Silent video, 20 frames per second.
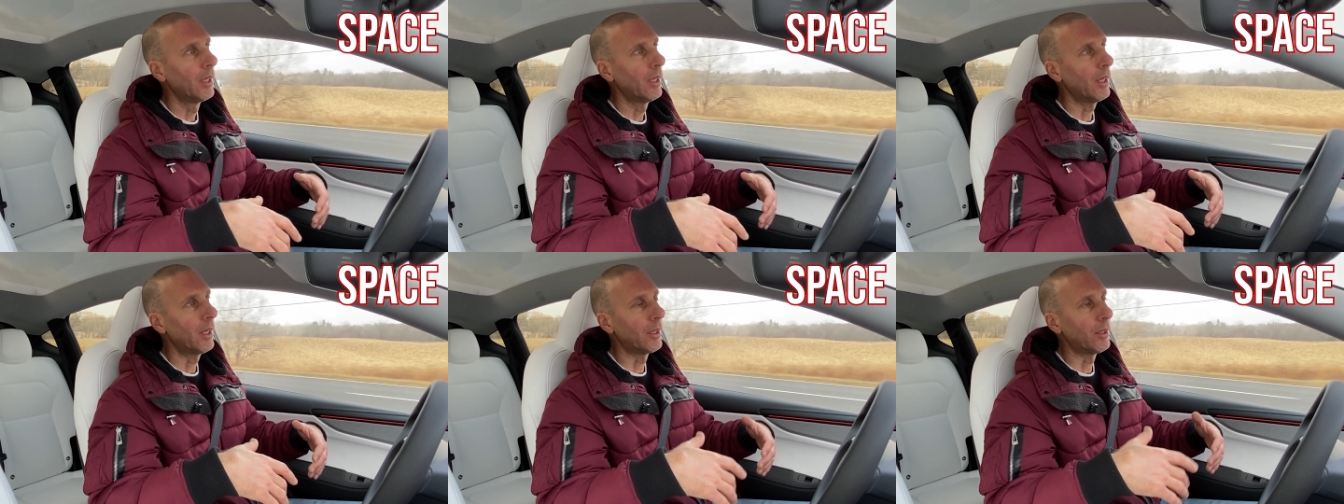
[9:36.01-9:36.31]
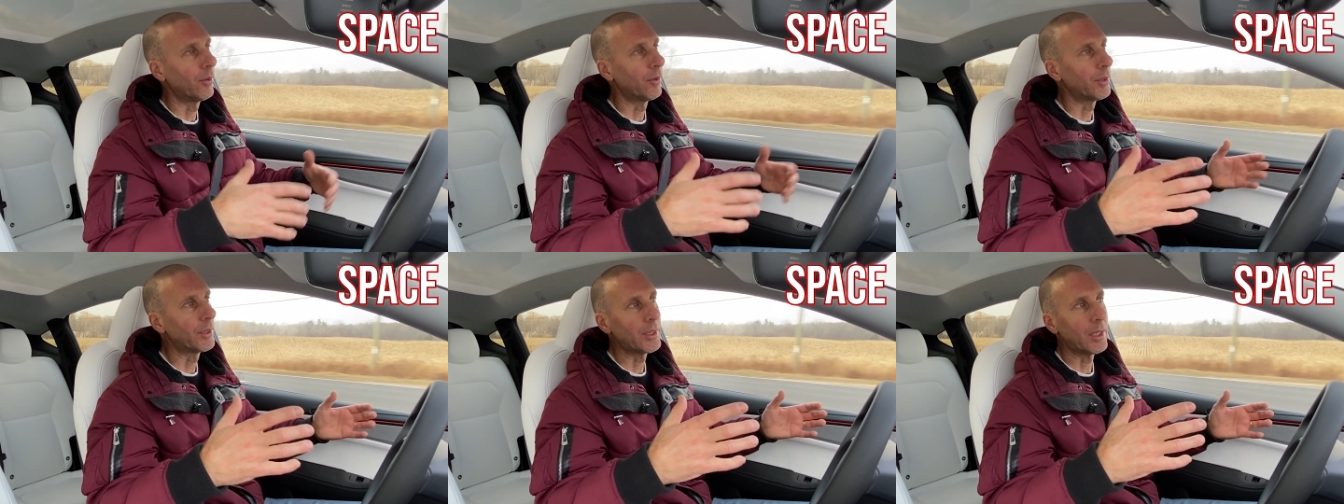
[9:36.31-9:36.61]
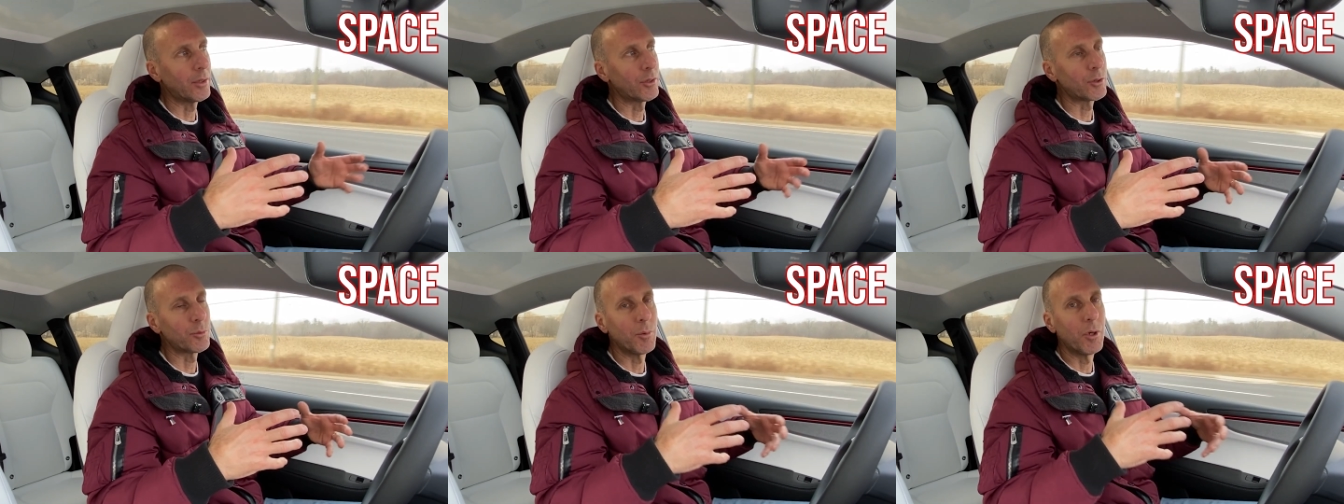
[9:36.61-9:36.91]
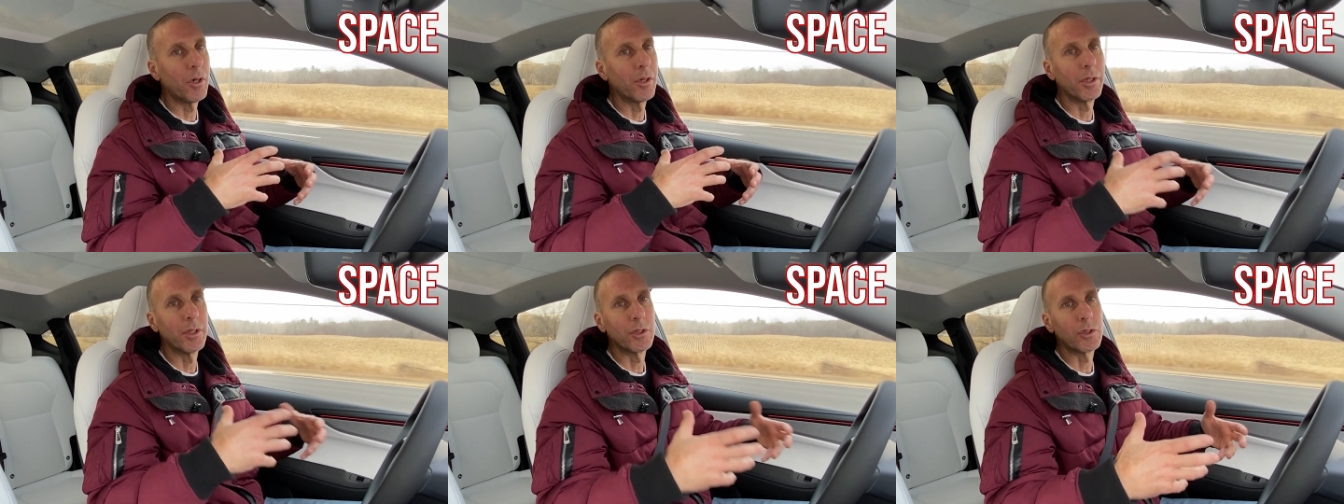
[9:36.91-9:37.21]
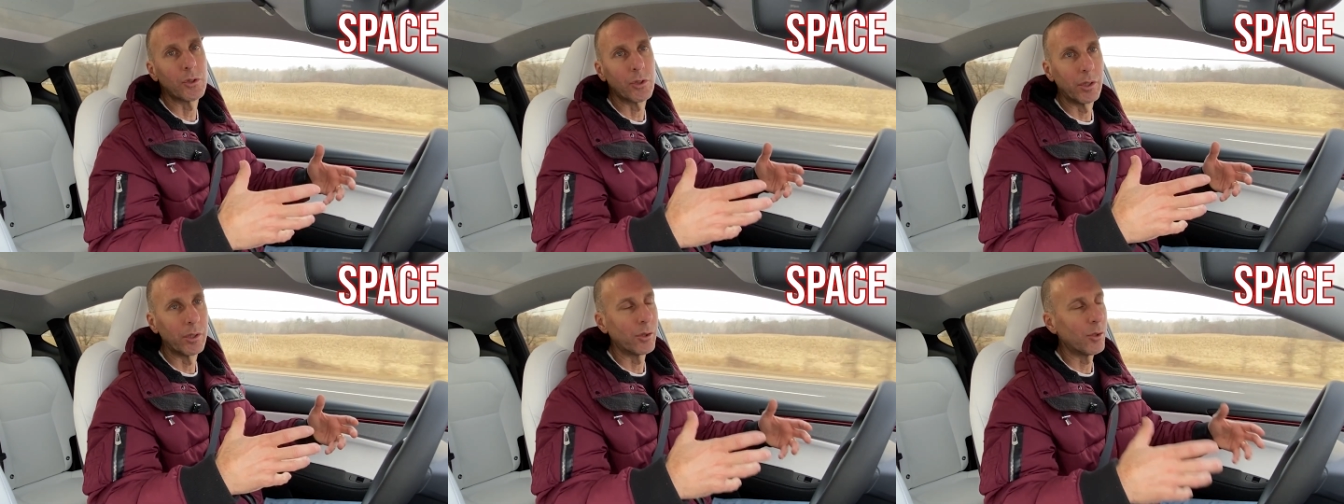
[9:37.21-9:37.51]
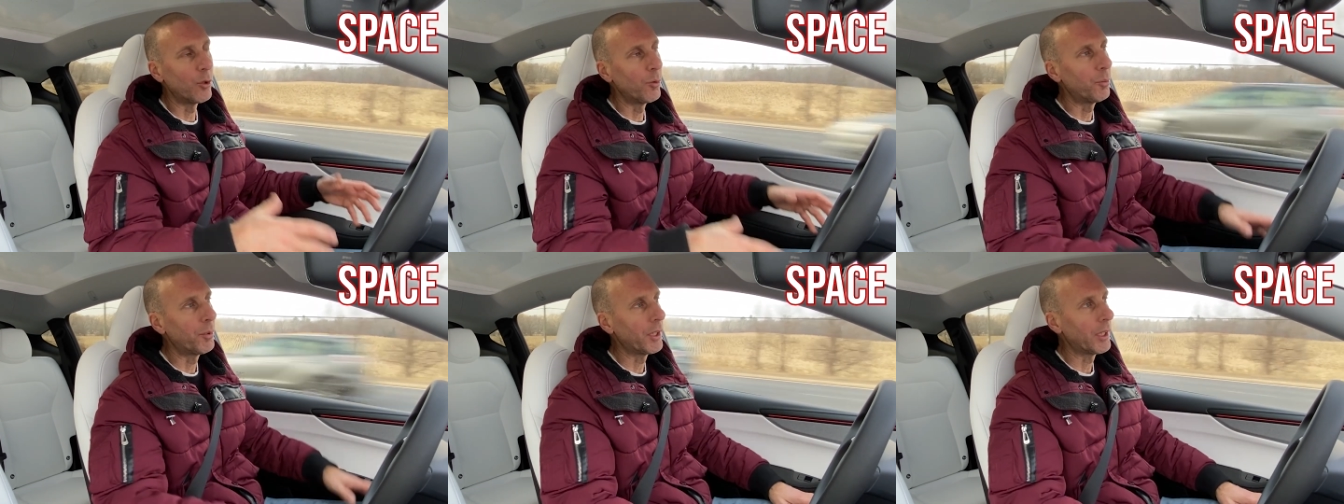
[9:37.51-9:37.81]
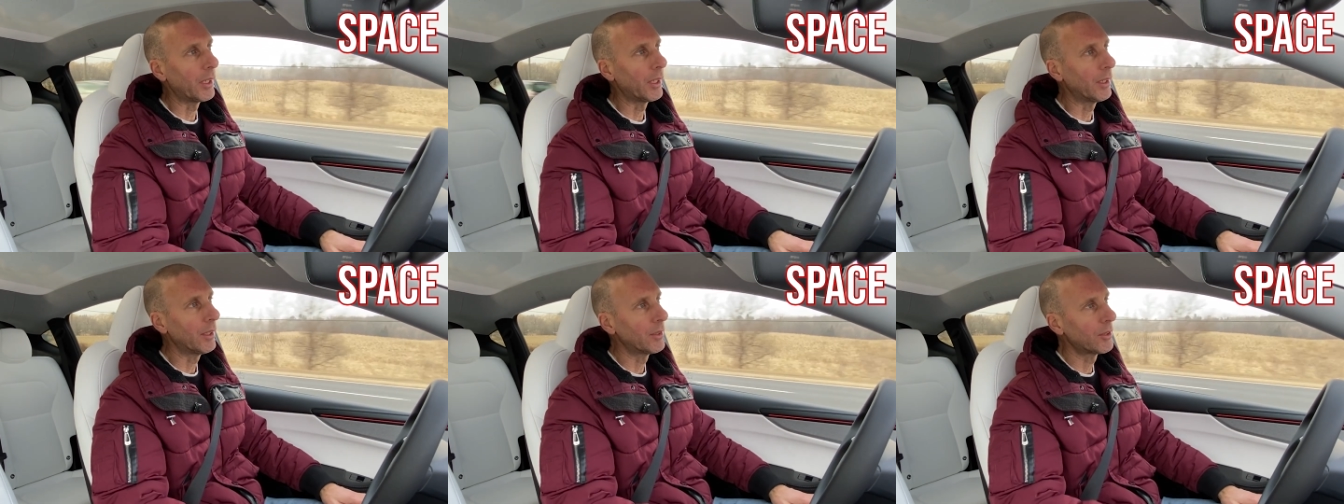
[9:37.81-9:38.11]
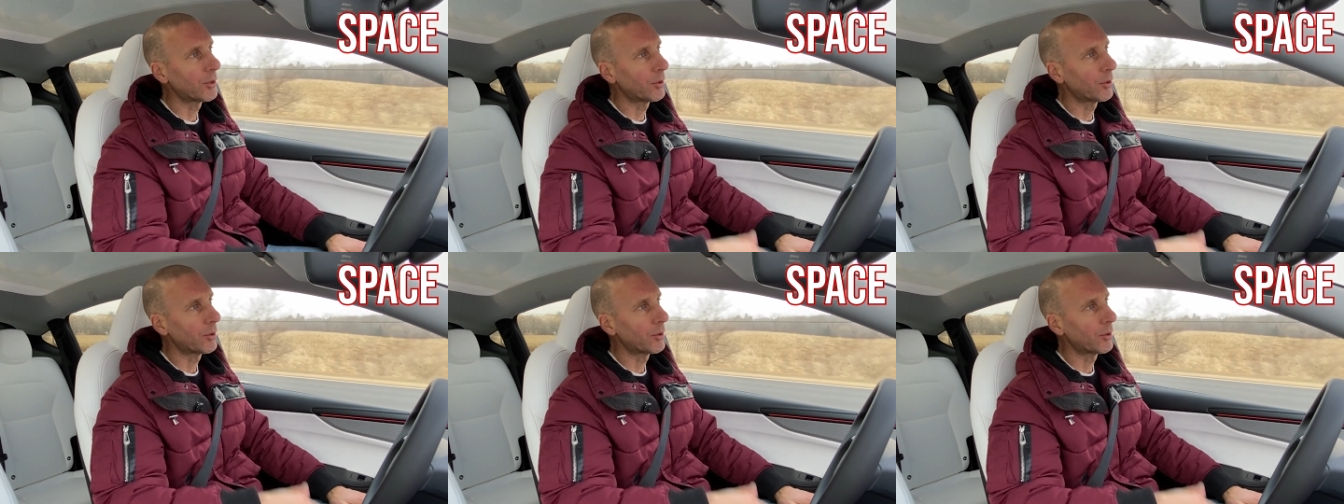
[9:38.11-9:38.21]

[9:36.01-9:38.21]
and noticed how small his trunk opening is.